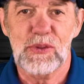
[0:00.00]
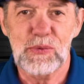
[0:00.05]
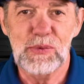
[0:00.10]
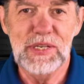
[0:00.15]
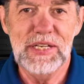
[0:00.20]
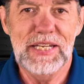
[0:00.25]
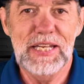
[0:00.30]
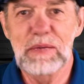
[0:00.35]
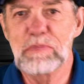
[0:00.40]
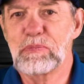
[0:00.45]

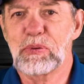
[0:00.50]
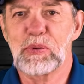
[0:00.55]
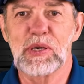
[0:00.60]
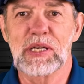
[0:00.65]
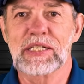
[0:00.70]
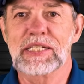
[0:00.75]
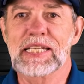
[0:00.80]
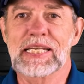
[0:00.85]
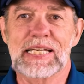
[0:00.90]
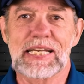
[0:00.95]
3D
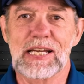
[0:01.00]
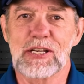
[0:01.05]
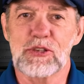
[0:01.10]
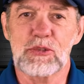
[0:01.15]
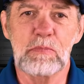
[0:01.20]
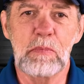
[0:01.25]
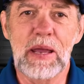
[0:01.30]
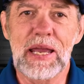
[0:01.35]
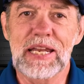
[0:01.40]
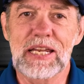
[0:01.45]
printing has
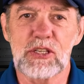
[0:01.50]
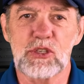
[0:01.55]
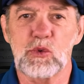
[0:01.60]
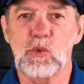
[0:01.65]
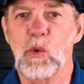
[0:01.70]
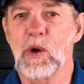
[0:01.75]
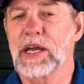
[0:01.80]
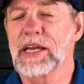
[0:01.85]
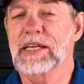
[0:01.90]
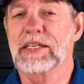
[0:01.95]
made
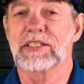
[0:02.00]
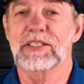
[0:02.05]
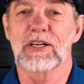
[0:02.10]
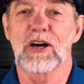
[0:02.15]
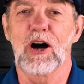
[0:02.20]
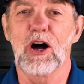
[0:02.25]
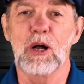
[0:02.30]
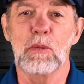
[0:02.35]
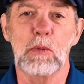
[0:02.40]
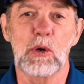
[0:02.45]
its way into
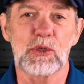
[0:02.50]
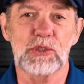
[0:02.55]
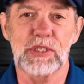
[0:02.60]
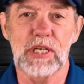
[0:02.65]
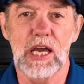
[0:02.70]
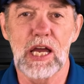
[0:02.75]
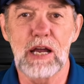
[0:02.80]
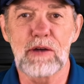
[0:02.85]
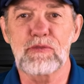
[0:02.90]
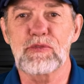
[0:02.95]
almost
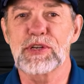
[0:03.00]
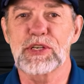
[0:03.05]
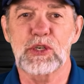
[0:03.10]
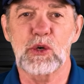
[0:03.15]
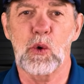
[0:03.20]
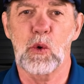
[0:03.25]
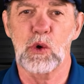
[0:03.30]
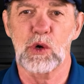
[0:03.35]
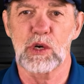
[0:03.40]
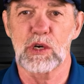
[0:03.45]
every
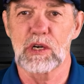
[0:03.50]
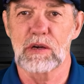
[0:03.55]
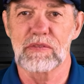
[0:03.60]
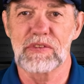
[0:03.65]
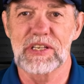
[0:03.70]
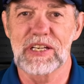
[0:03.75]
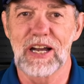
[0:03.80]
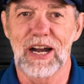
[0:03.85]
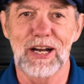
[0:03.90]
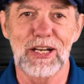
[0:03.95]
corner of
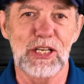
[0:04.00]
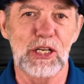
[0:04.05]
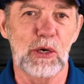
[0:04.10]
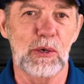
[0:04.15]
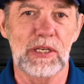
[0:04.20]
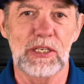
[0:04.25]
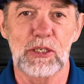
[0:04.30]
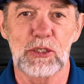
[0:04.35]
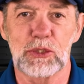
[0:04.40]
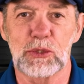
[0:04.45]
the
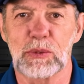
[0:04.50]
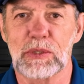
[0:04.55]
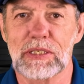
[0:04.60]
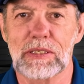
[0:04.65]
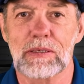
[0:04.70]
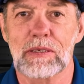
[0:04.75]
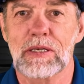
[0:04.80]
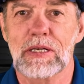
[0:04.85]
audio industry.